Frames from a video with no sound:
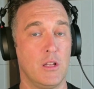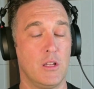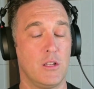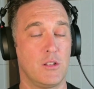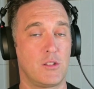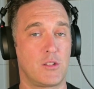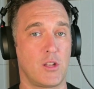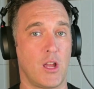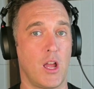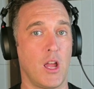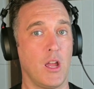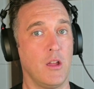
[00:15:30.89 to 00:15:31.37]

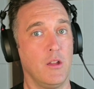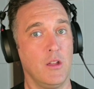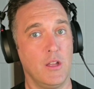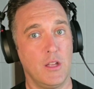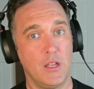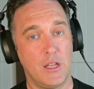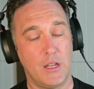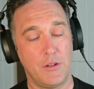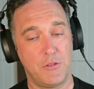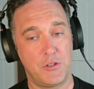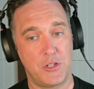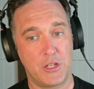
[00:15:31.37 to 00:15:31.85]
so
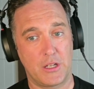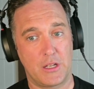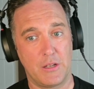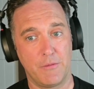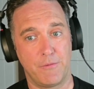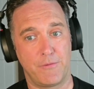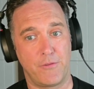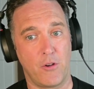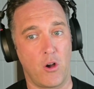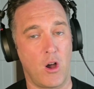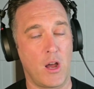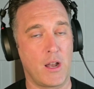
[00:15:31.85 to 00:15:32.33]
if she can
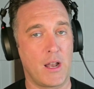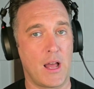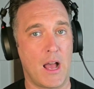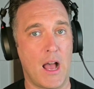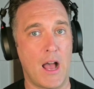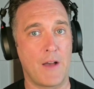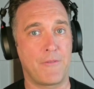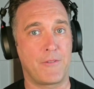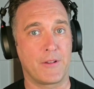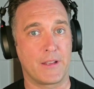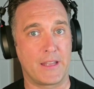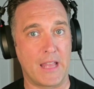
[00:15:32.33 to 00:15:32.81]
find
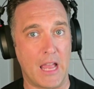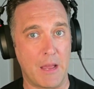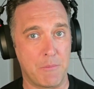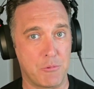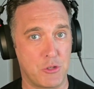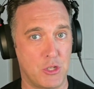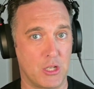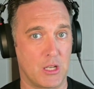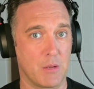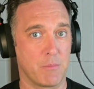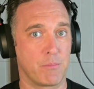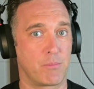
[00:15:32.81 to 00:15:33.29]
half a gap,
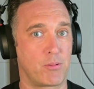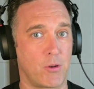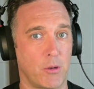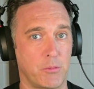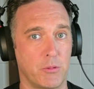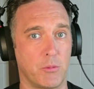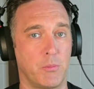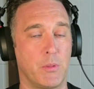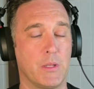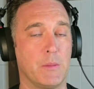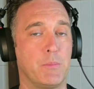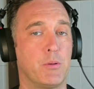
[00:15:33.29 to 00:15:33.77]
she can
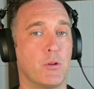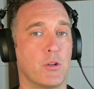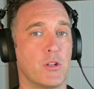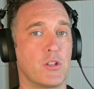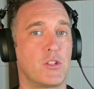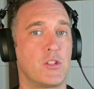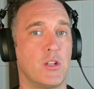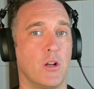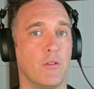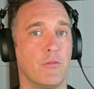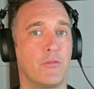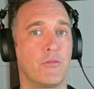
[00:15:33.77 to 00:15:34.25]
probably put
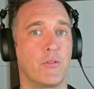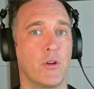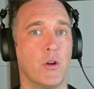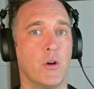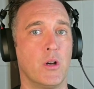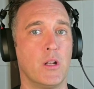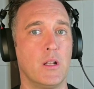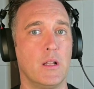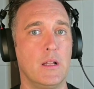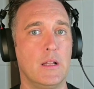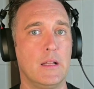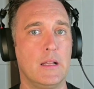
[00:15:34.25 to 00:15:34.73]
herself through
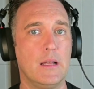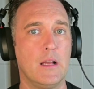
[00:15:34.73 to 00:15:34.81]
it.